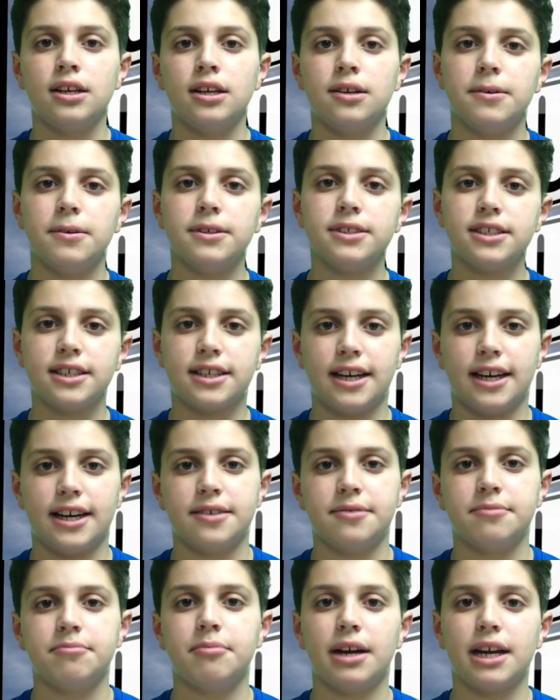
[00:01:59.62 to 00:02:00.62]
Once
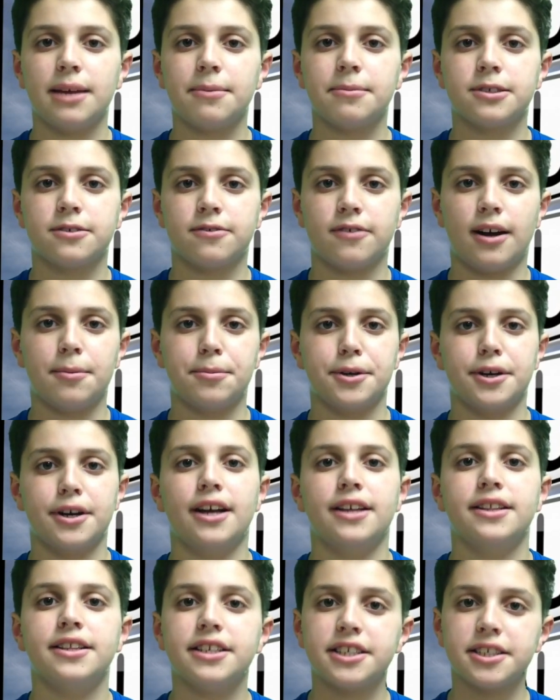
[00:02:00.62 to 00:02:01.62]
again, my name is Robert,
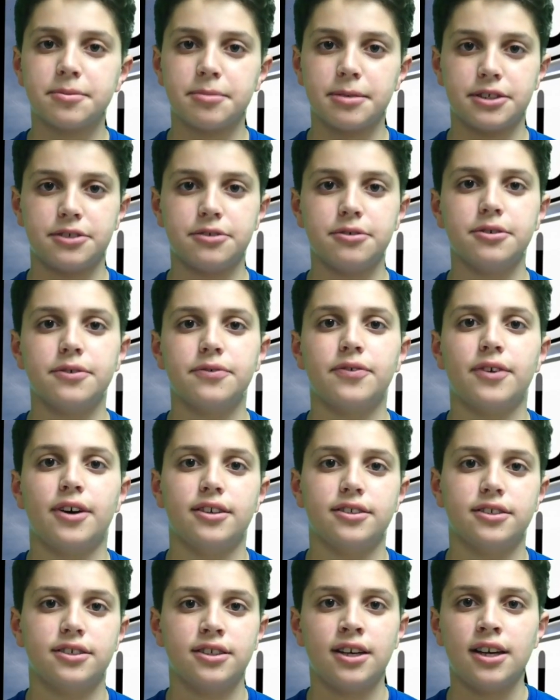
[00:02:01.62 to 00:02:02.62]
and this has been True or
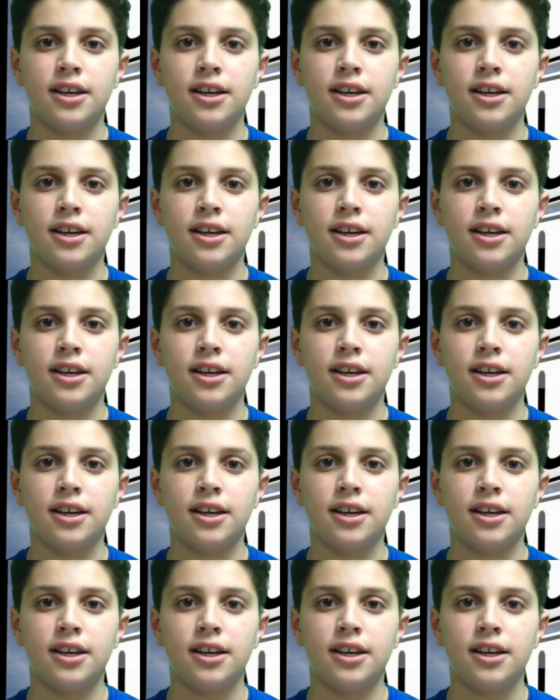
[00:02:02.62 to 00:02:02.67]
False.